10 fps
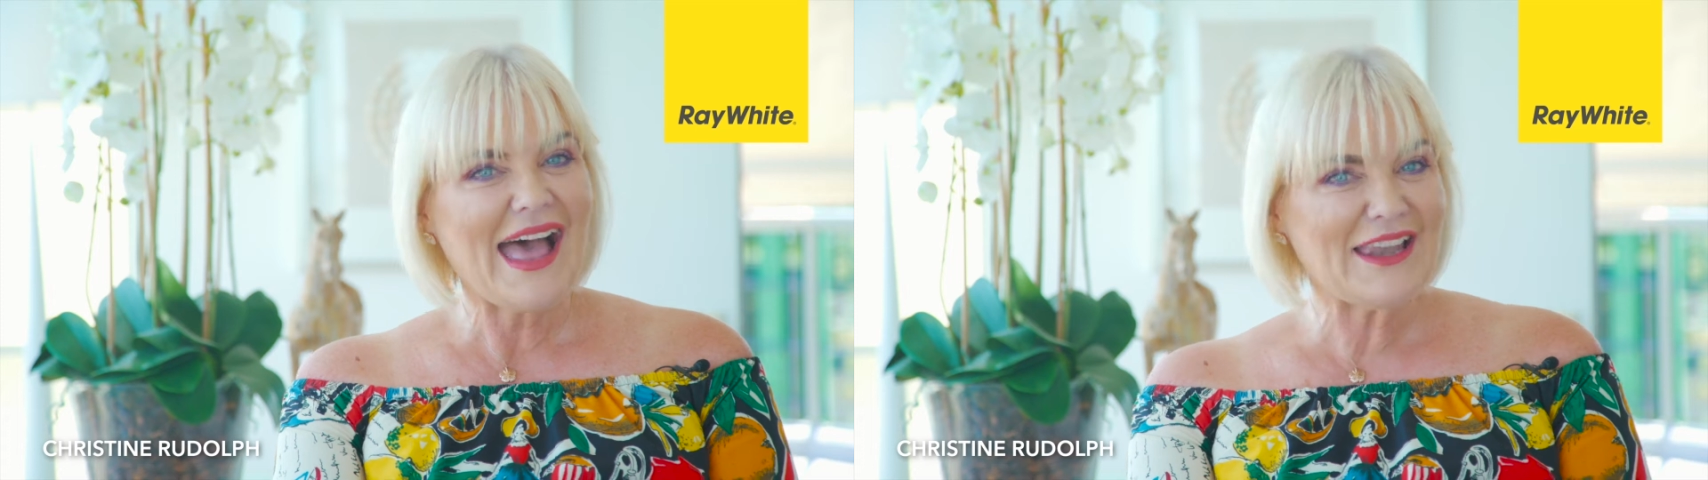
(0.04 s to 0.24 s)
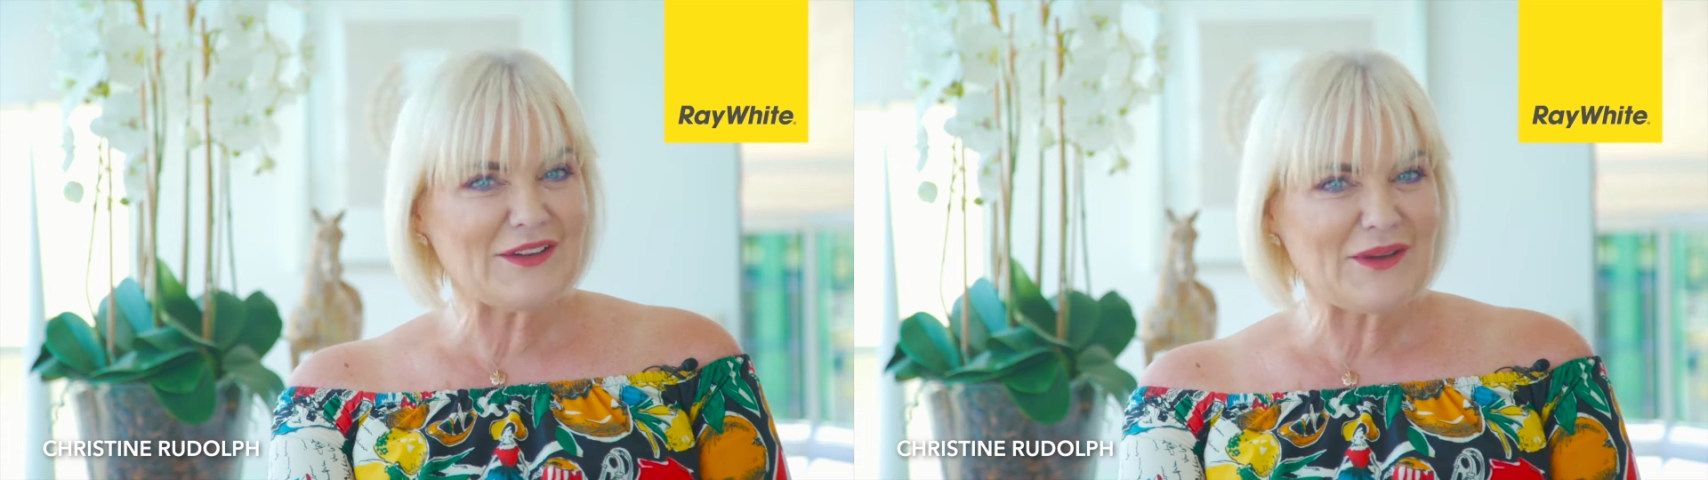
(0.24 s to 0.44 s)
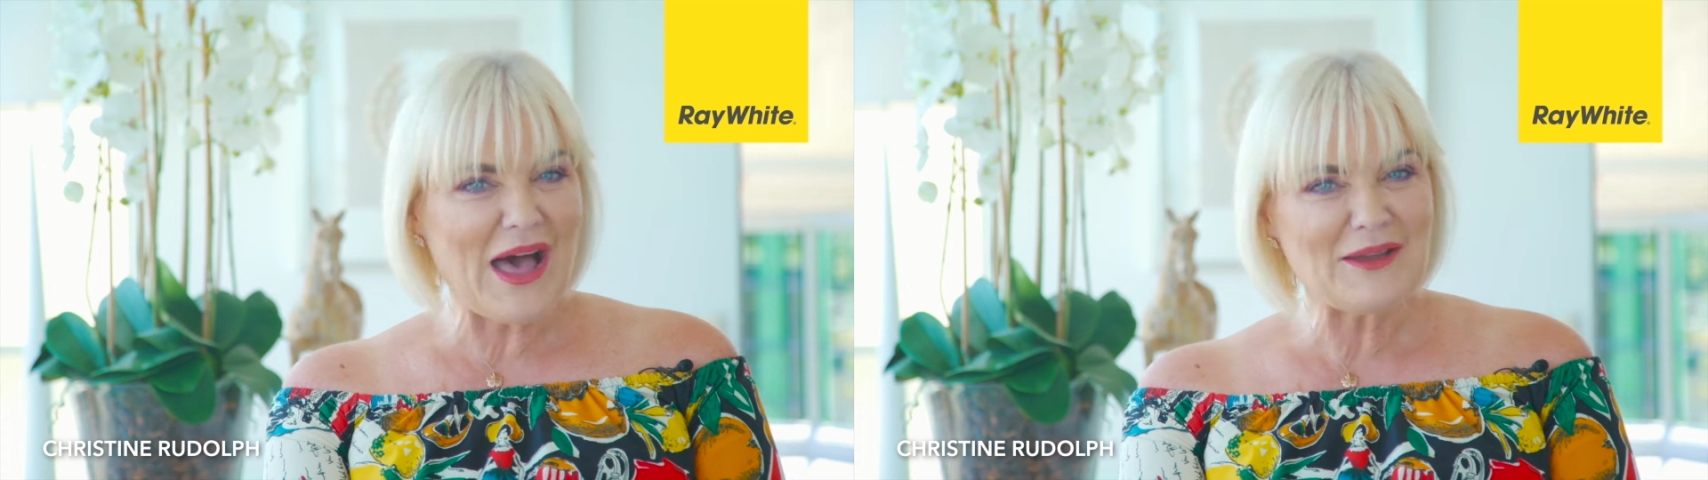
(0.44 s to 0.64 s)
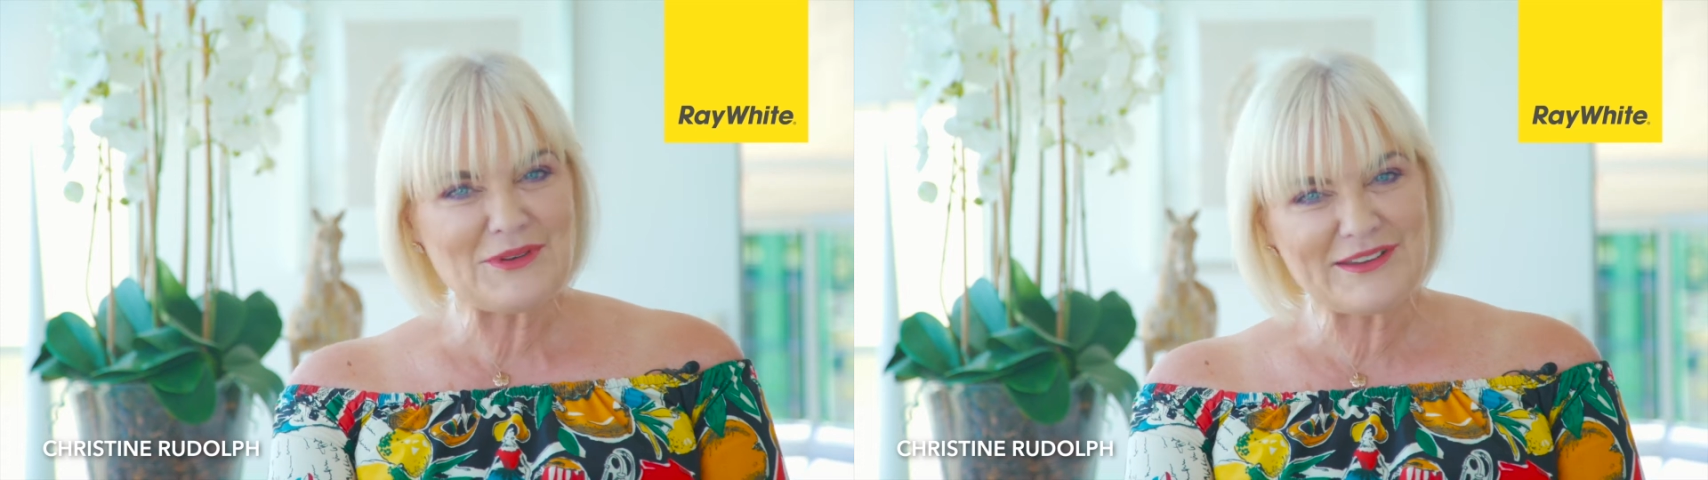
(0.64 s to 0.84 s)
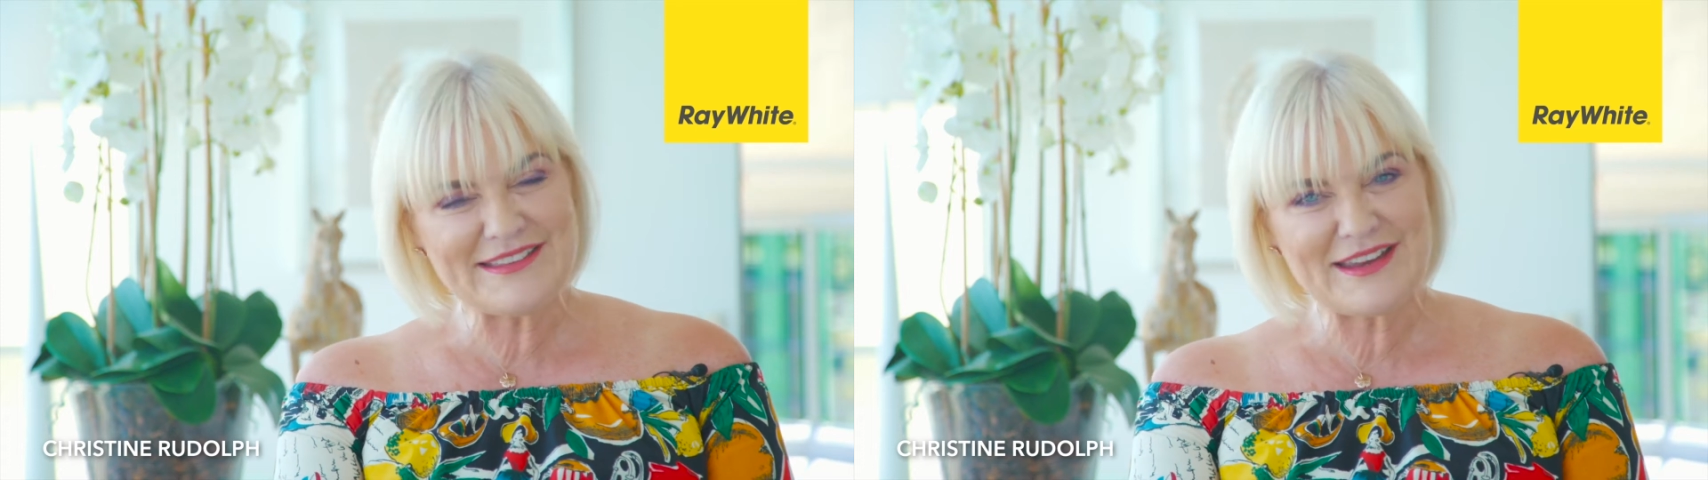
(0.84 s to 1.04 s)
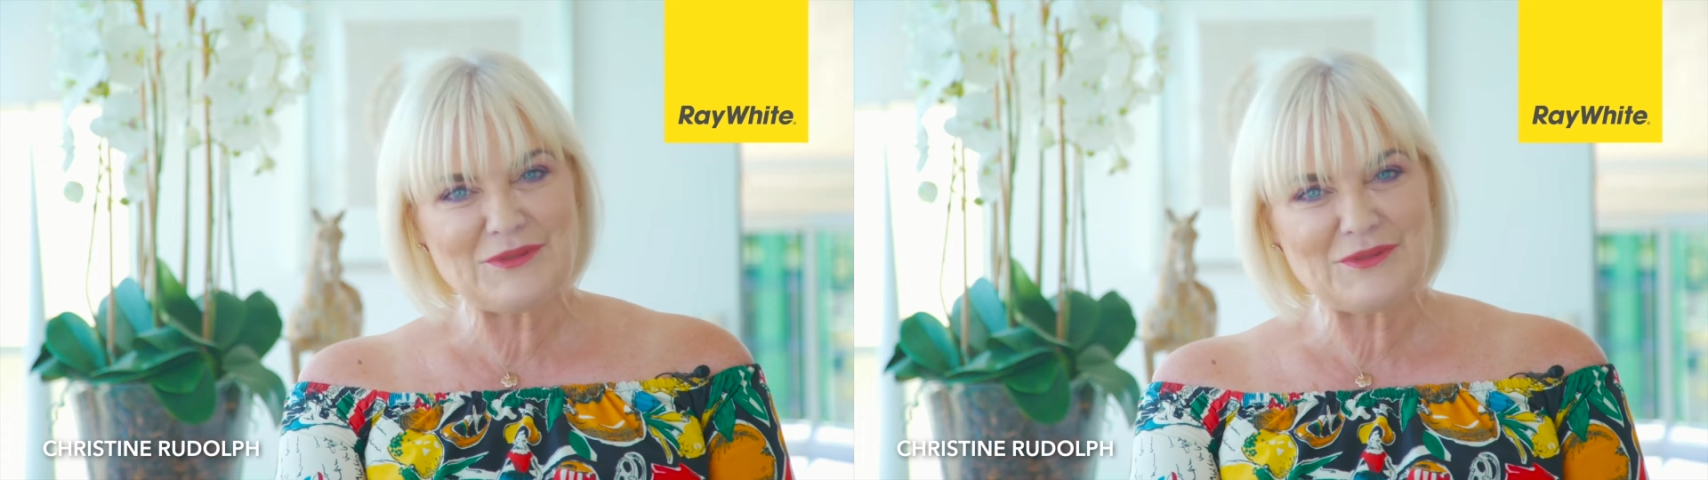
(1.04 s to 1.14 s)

Hello, I'm Christine